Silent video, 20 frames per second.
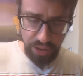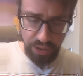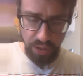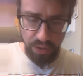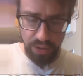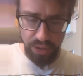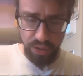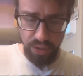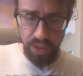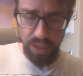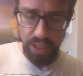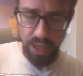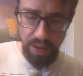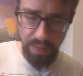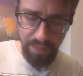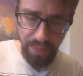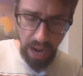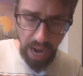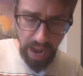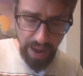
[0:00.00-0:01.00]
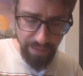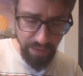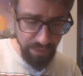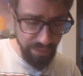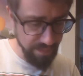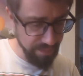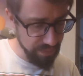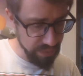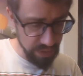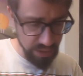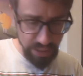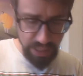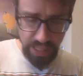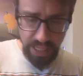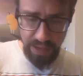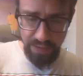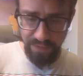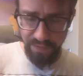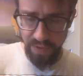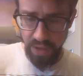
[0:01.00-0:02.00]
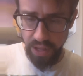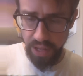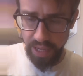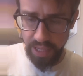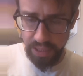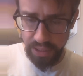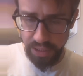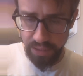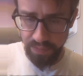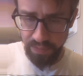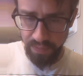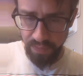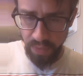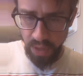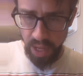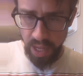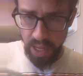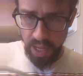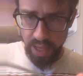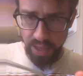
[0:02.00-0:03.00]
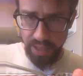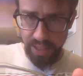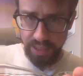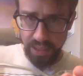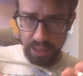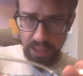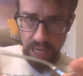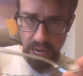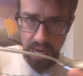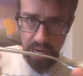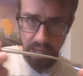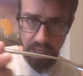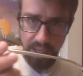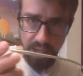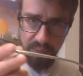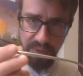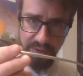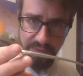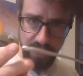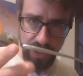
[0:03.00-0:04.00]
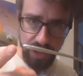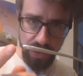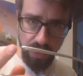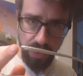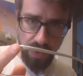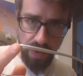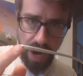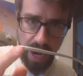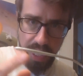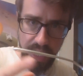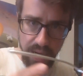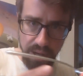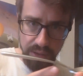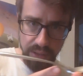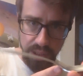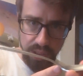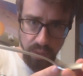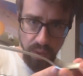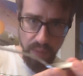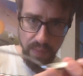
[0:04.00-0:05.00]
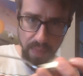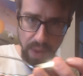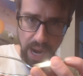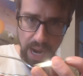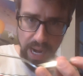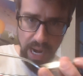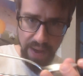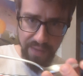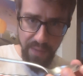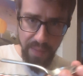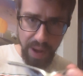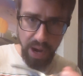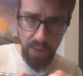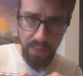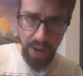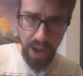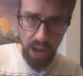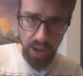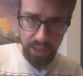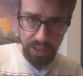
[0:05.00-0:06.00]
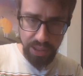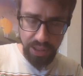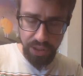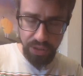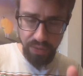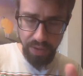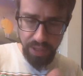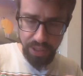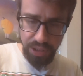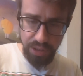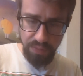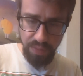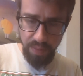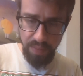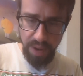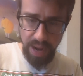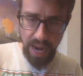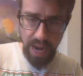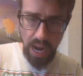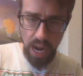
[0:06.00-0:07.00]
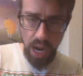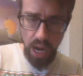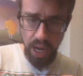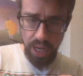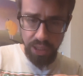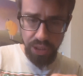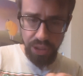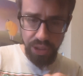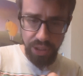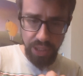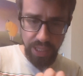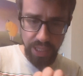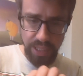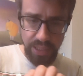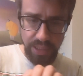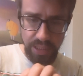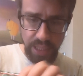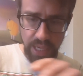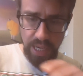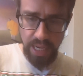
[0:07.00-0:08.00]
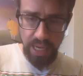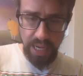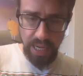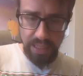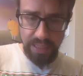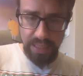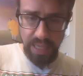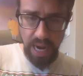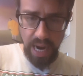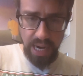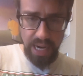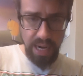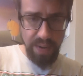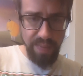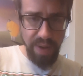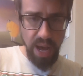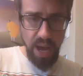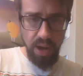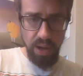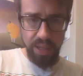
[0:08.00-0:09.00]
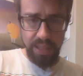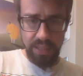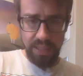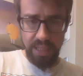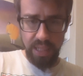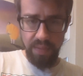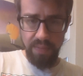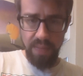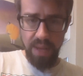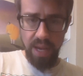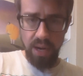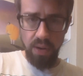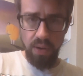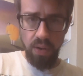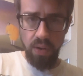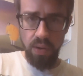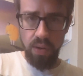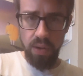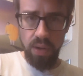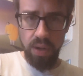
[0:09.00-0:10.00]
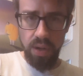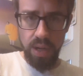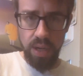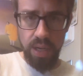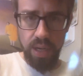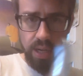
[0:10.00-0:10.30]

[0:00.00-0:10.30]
So I have a sinking feelings. This has got a little bit of a shorter end here, so we might have a better balance situation. But my hunch is it's not going to balance in the middle.